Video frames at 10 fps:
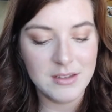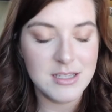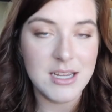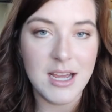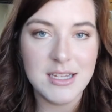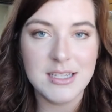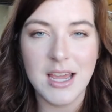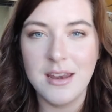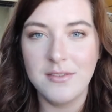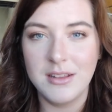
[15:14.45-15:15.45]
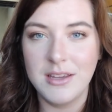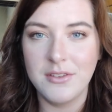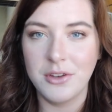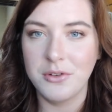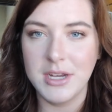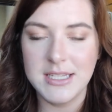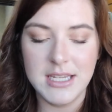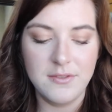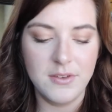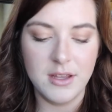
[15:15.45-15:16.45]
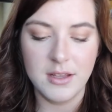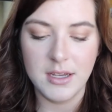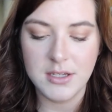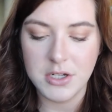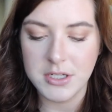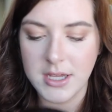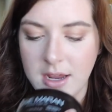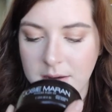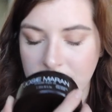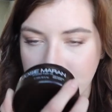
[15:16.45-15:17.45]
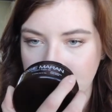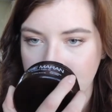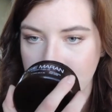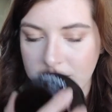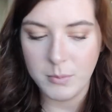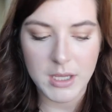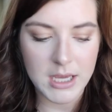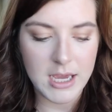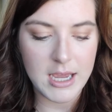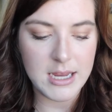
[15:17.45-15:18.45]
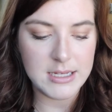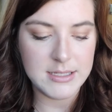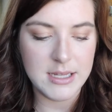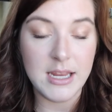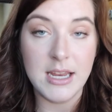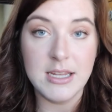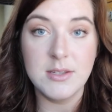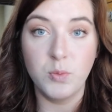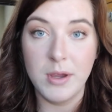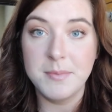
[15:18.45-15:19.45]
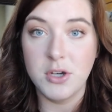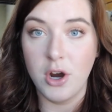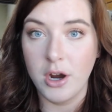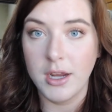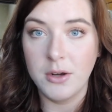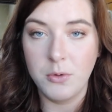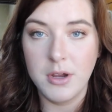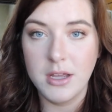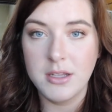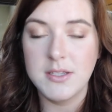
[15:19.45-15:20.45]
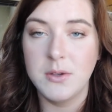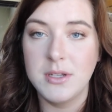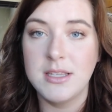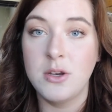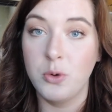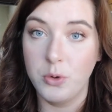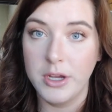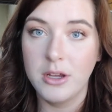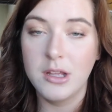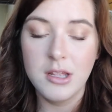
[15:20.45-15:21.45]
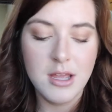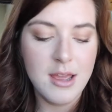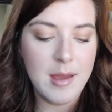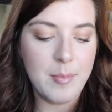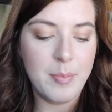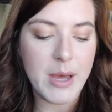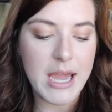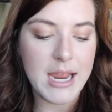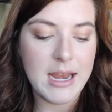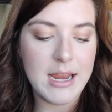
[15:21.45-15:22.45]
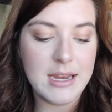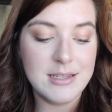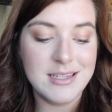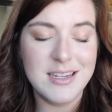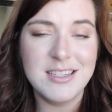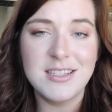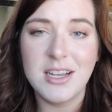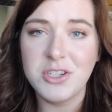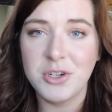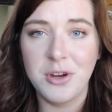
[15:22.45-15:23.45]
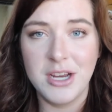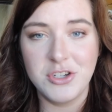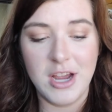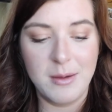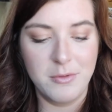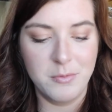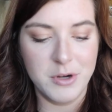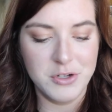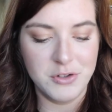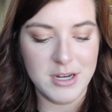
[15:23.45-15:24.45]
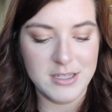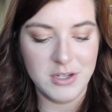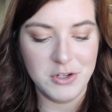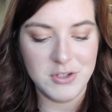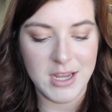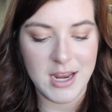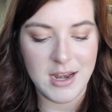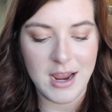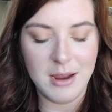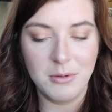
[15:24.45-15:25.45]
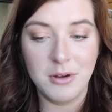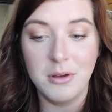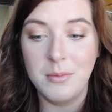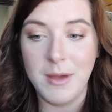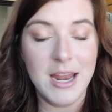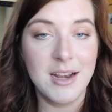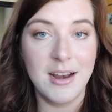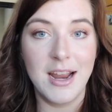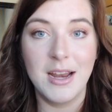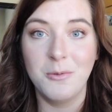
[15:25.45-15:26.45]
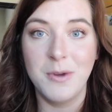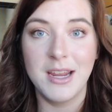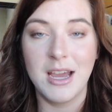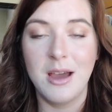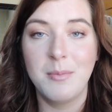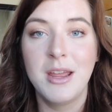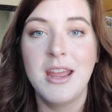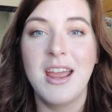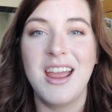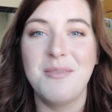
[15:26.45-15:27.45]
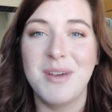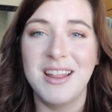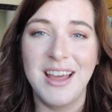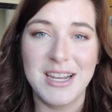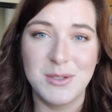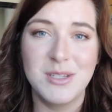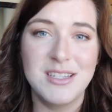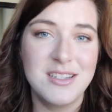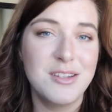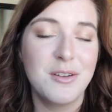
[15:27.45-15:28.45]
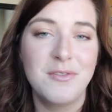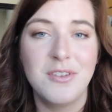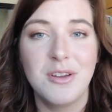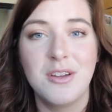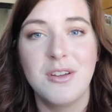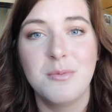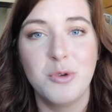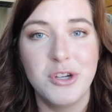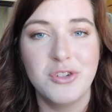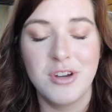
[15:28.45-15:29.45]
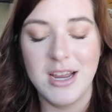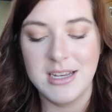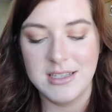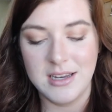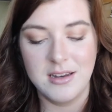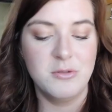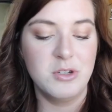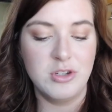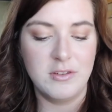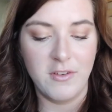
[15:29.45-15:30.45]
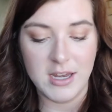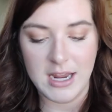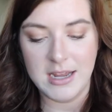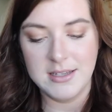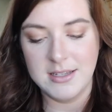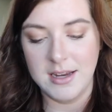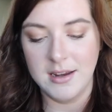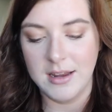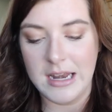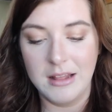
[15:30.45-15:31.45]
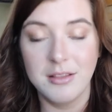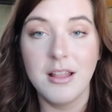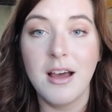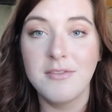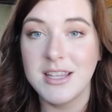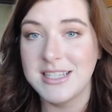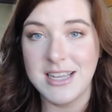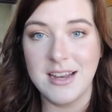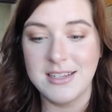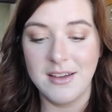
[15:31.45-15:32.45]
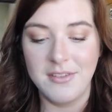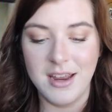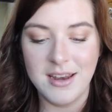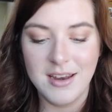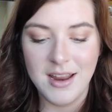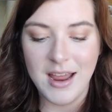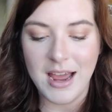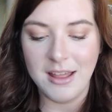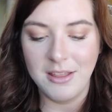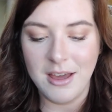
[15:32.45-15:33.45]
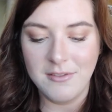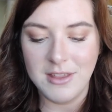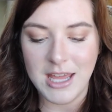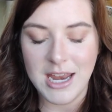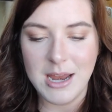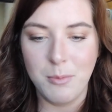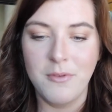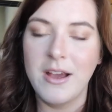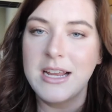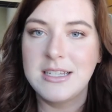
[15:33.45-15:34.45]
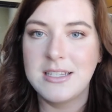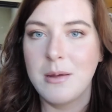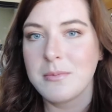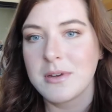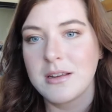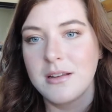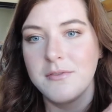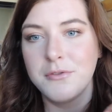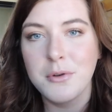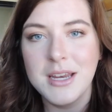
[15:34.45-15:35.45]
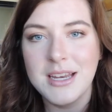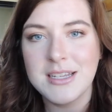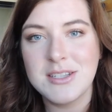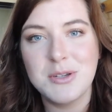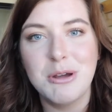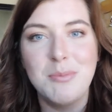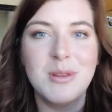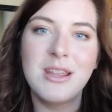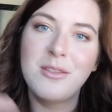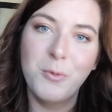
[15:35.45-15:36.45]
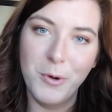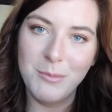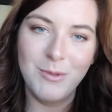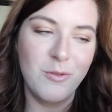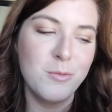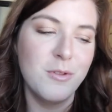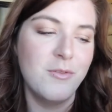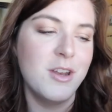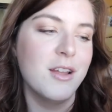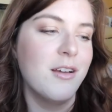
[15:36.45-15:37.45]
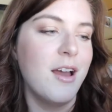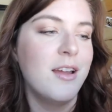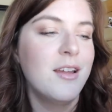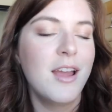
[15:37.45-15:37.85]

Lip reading: does kind of leave a greasy feeling to your skin because it is whipped argan oil, so it's an oil, but it does such a great job of moisturizing your skin. I would go to bed at night and wake up and my legs would still feel moisturized, and it was just fantastic. And I love the scent of it. I love that it provides some fruitiness to it, but then the warmth from the vanilla.